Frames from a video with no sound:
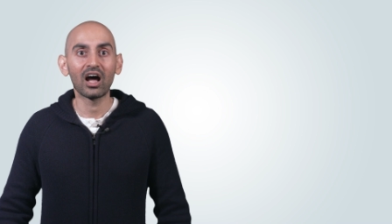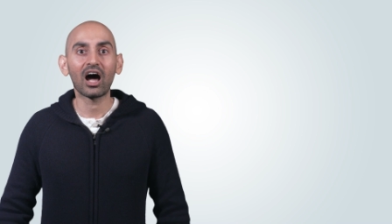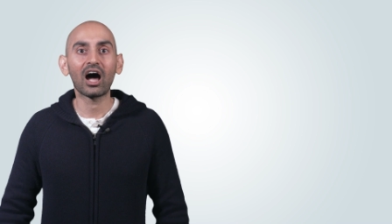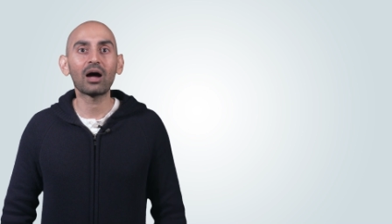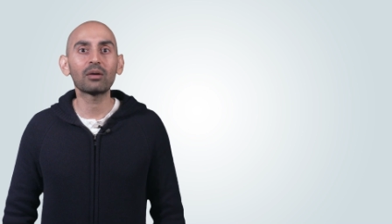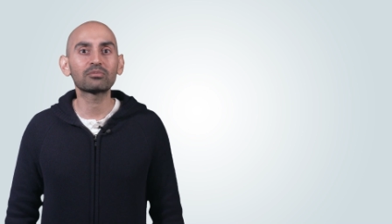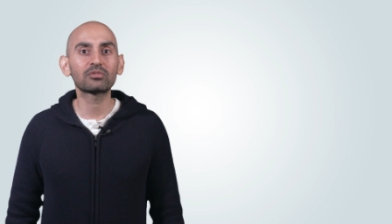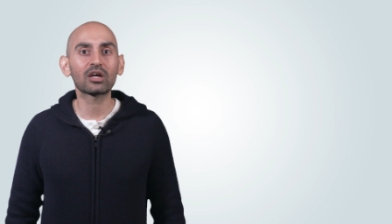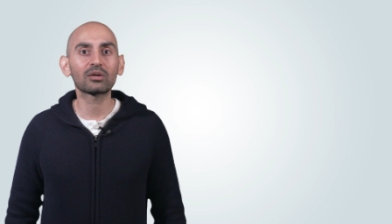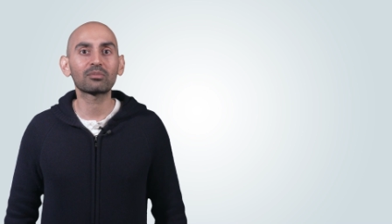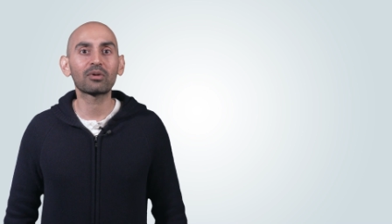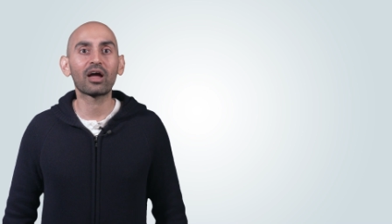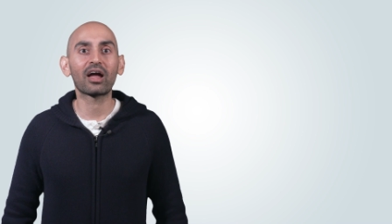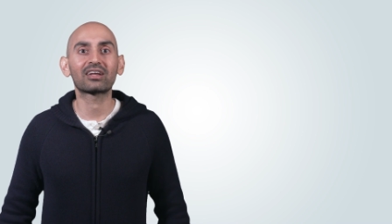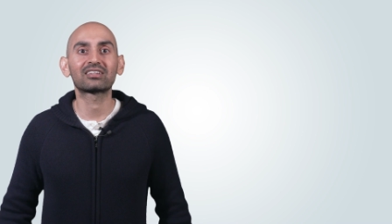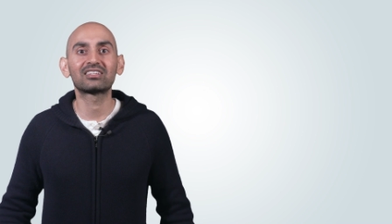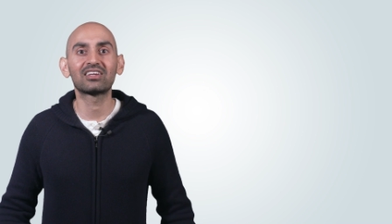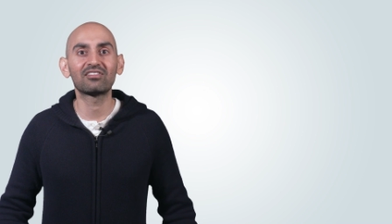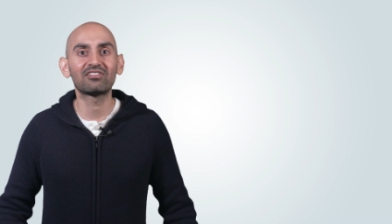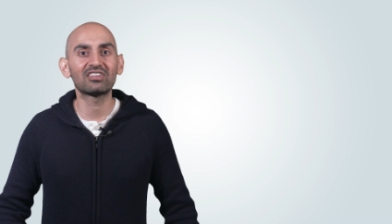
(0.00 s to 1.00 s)
I'm talking about
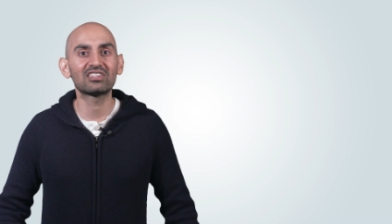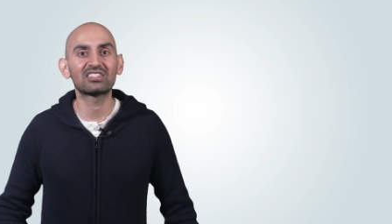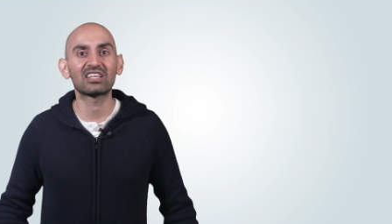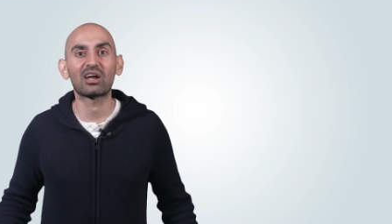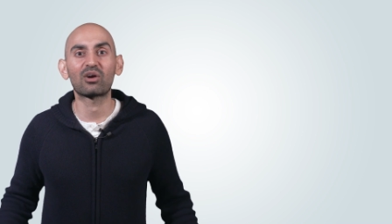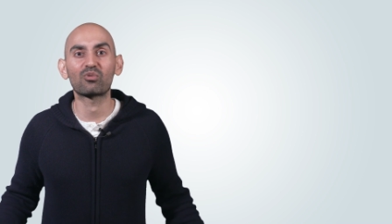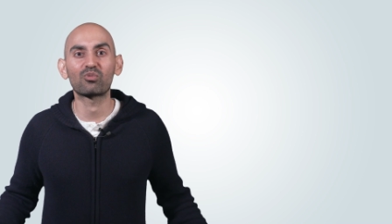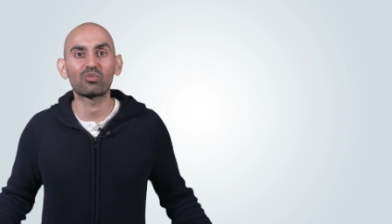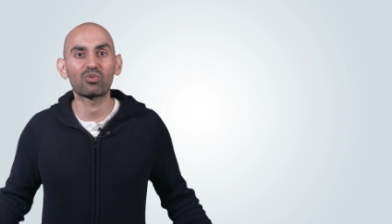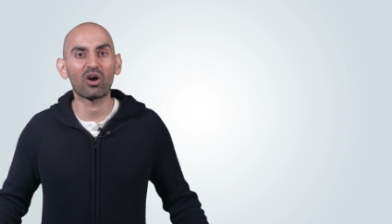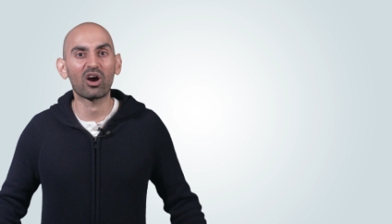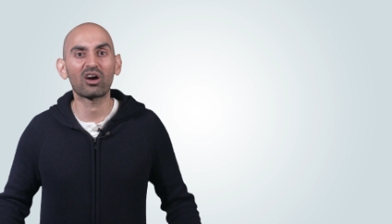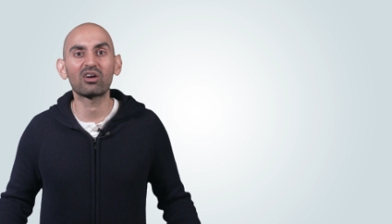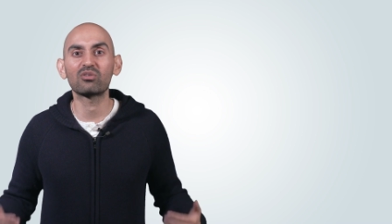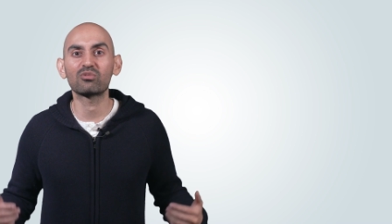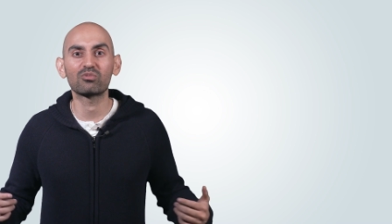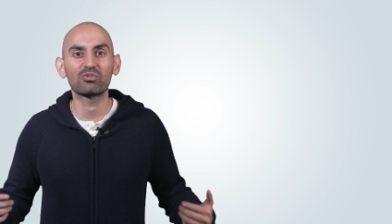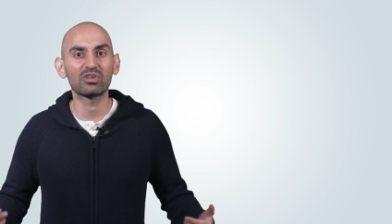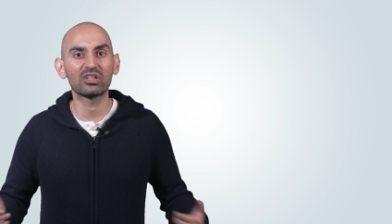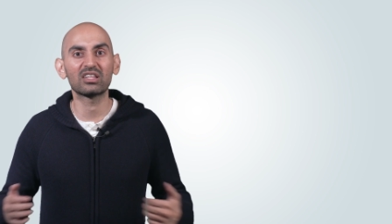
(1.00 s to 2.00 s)
activities that
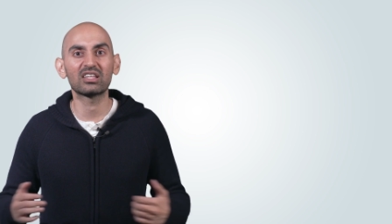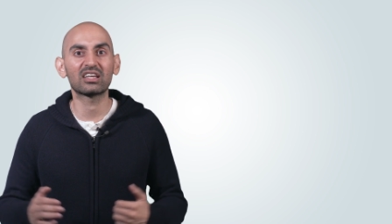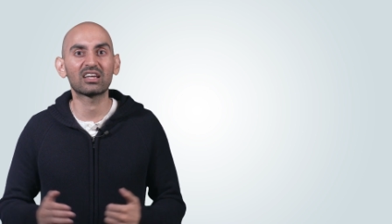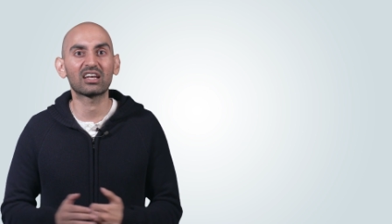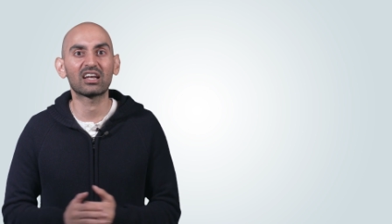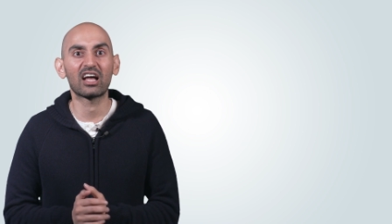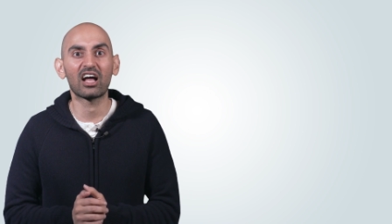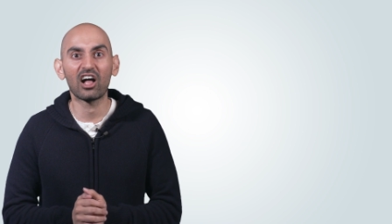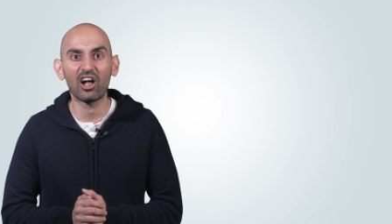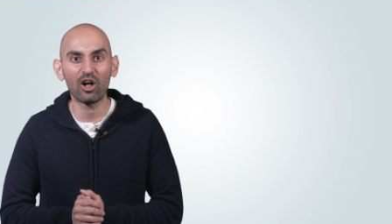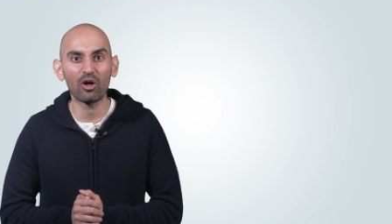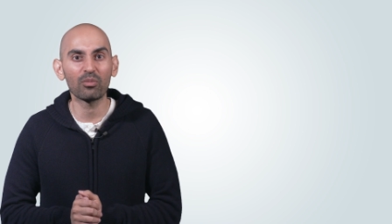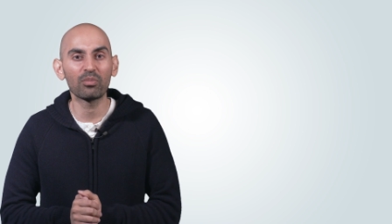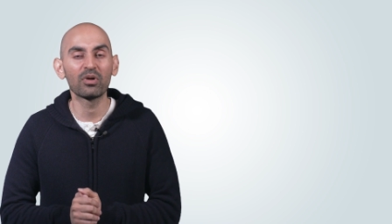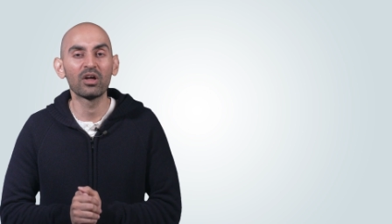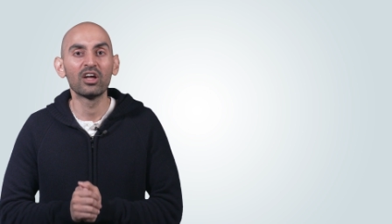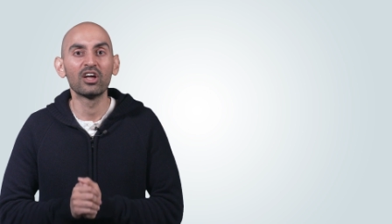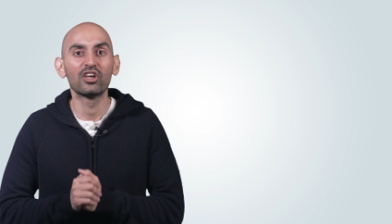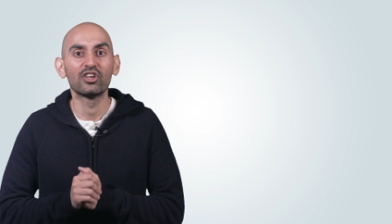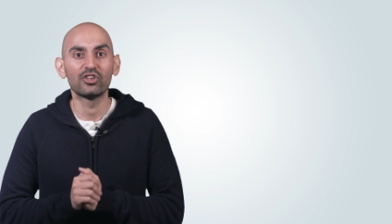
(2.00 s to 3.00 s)
aren't really gonna
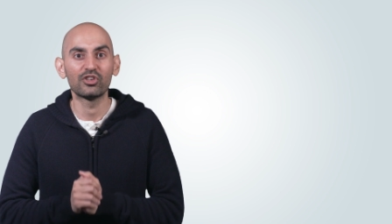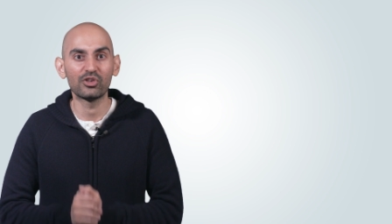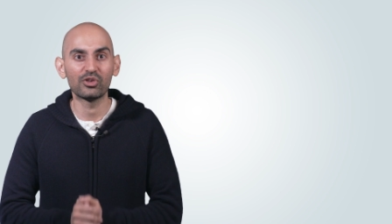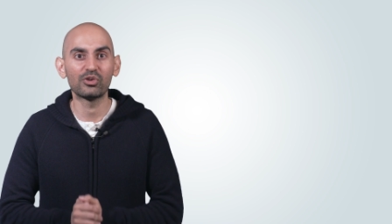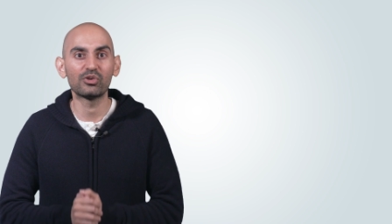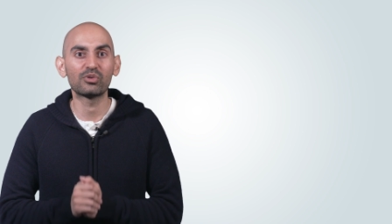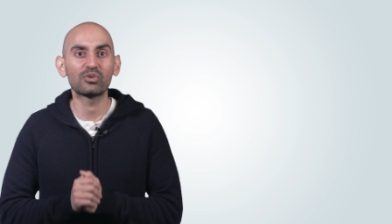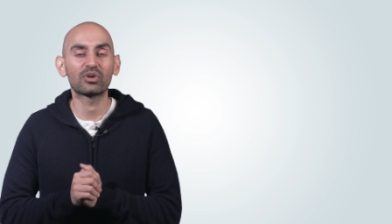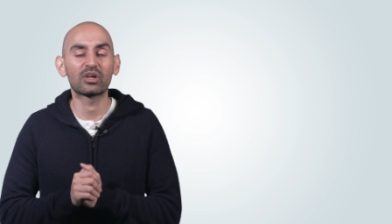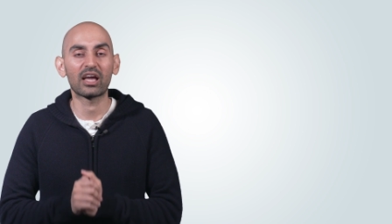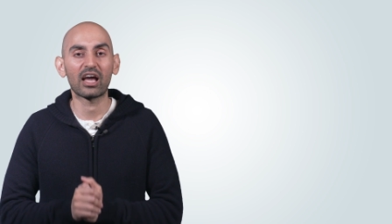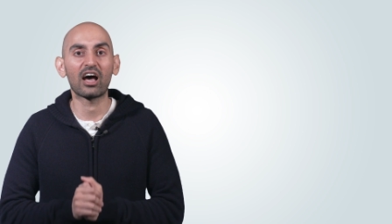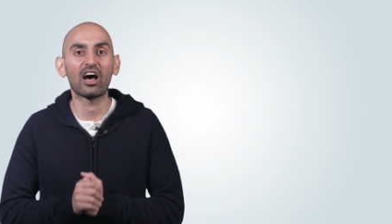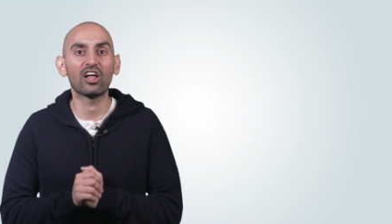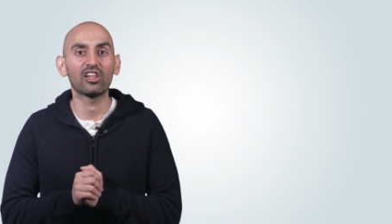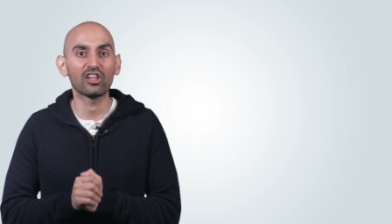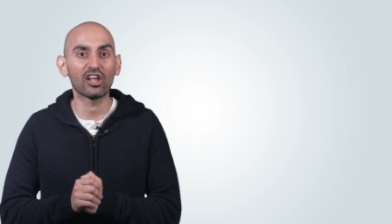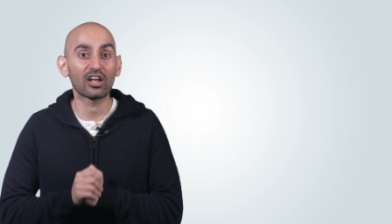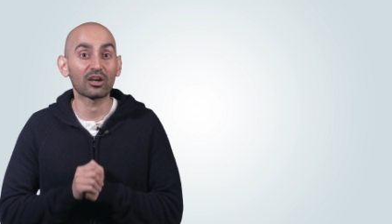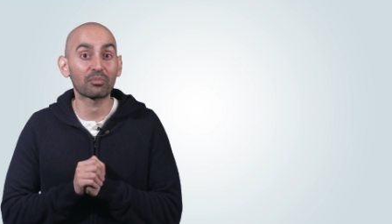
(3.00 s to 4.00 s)
help you get
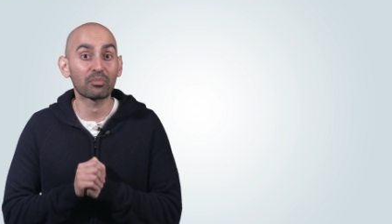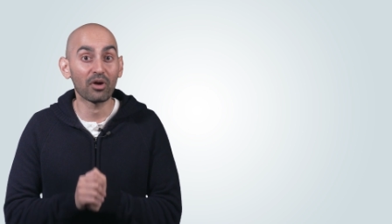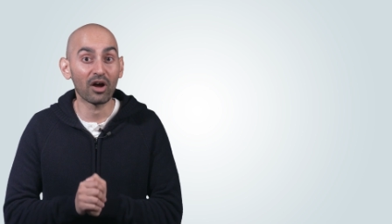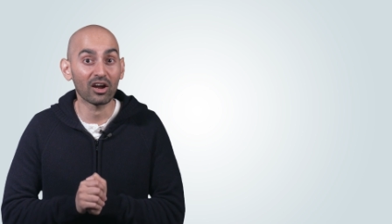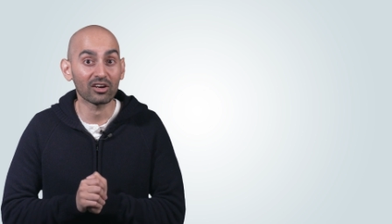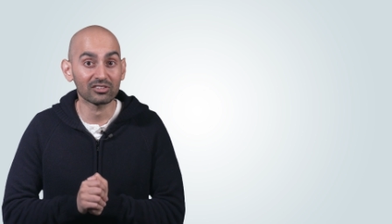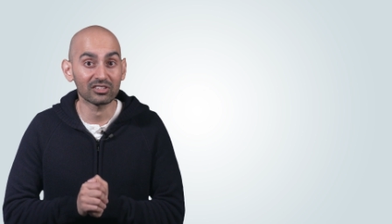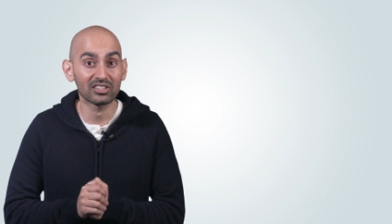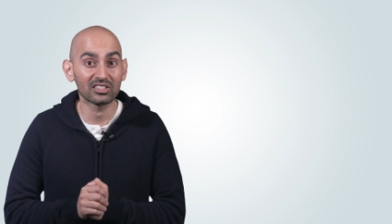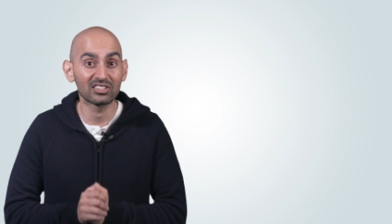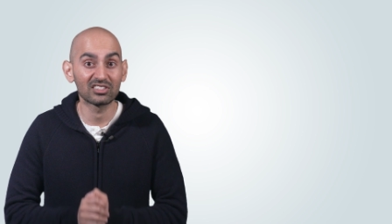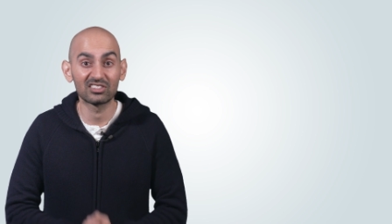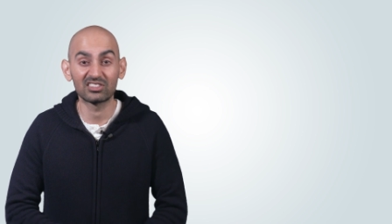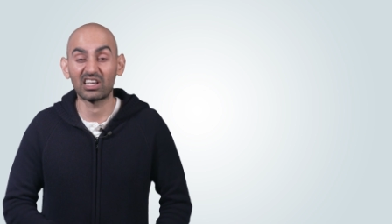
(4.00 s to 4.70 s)
a lot of progress,